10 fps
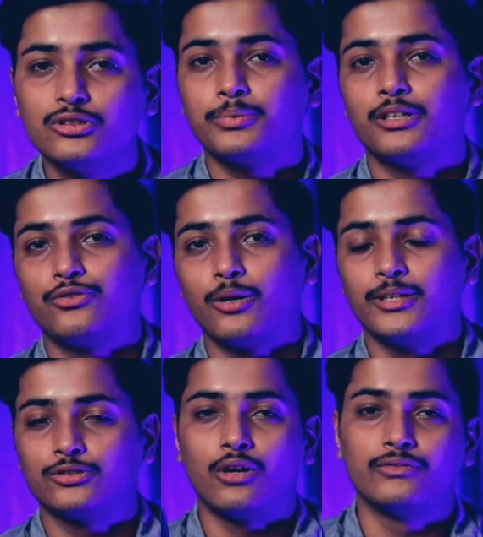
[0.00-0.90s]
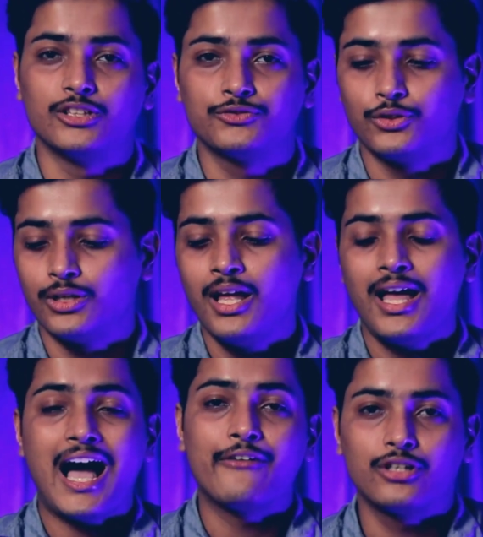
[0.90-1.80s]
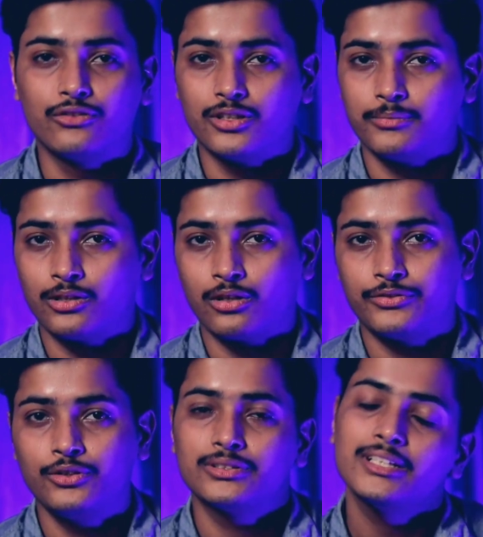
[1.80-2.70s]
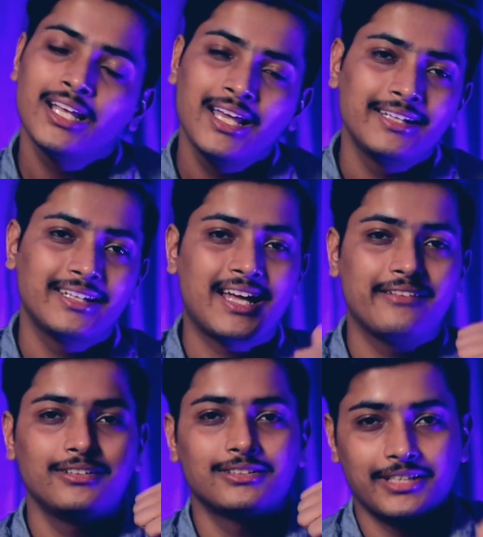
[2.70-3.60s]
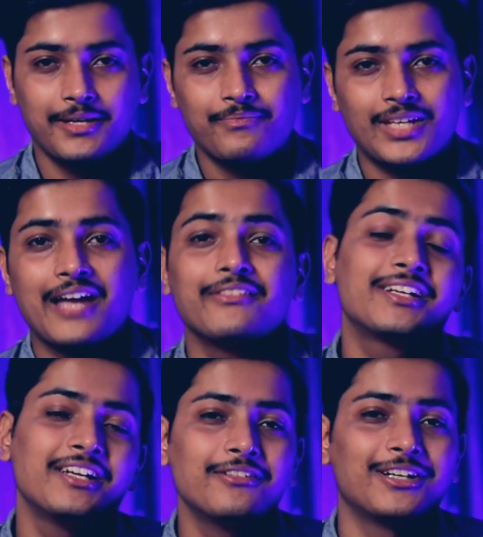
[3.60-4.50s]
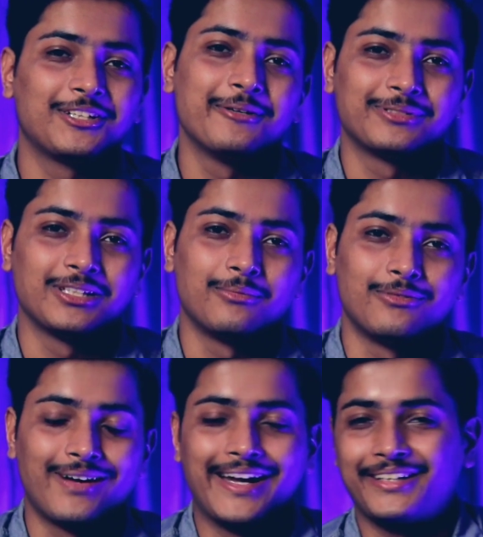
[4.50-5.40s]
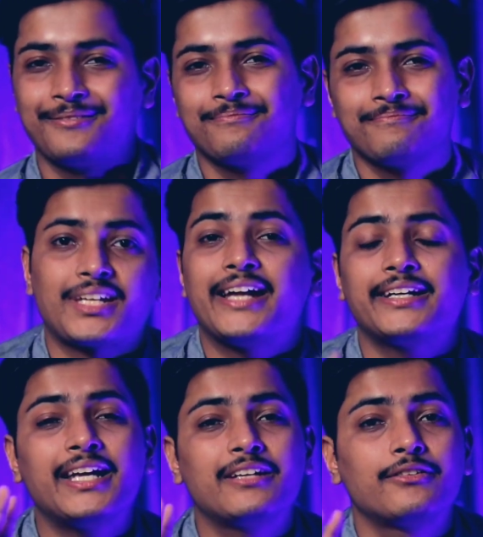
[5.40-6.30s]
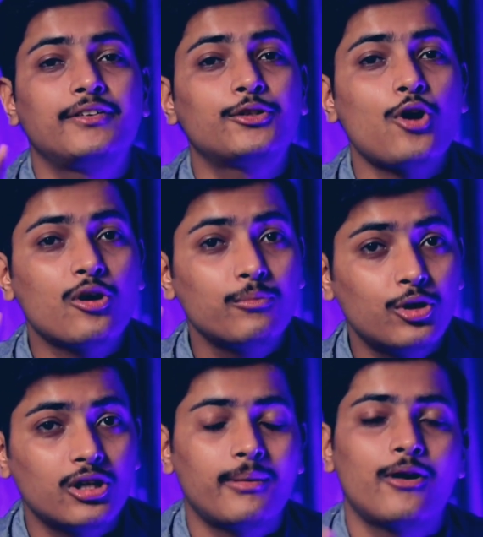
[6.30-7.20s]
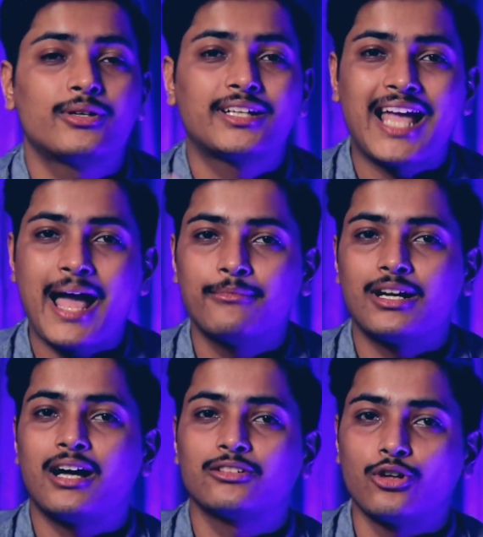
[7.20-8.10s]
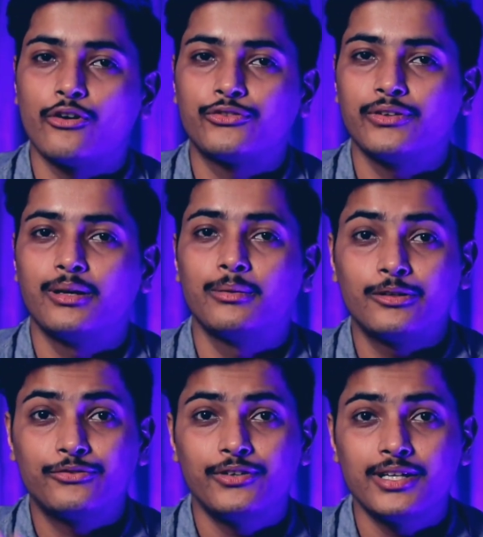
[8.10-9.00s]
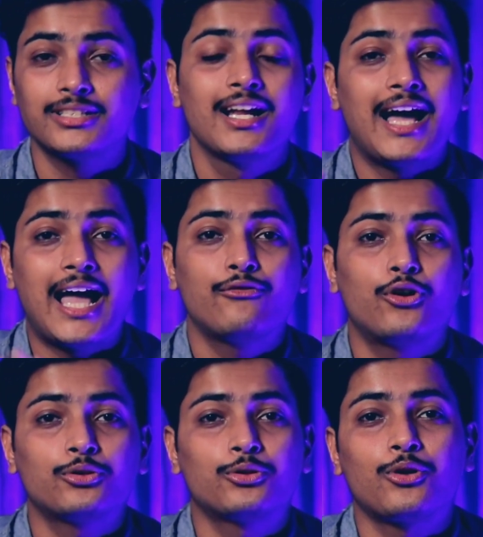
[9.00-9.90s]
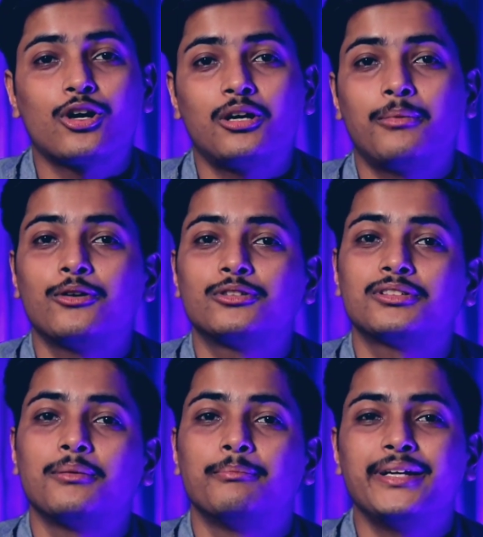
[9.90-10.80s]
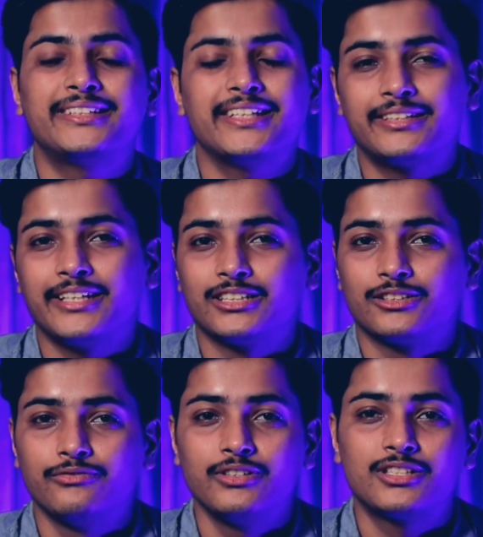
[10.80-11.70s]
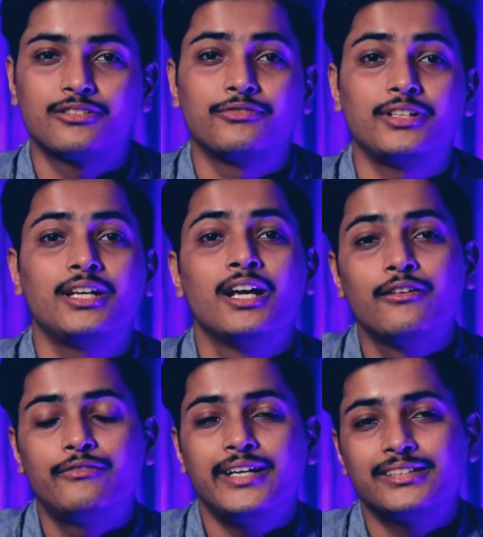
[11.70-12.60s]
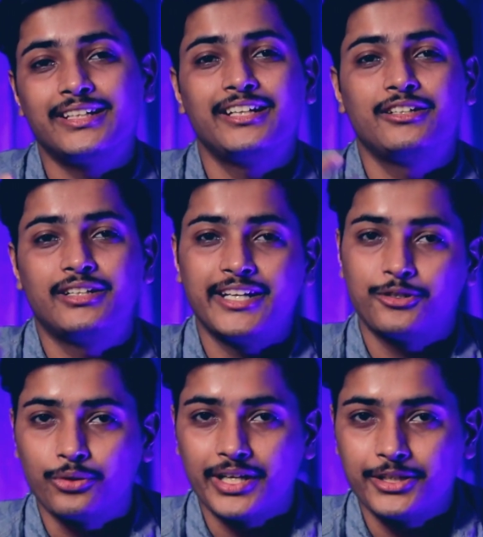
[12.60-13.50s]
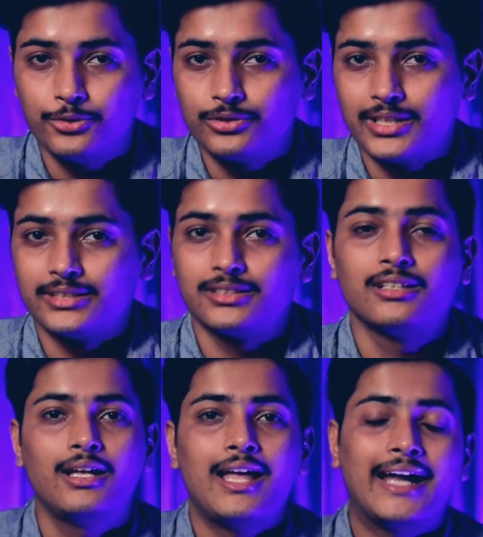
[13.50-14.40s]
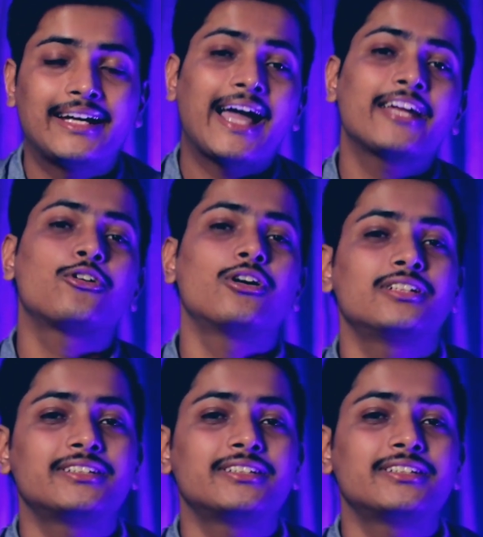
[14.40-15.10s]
the performance of this phone after 1 month of usage, then I will say I will give a thumbs up, right? And hey, we will talk more about camera, software, but first I want to talk about some basic things which we face in day-to-day uses, and I call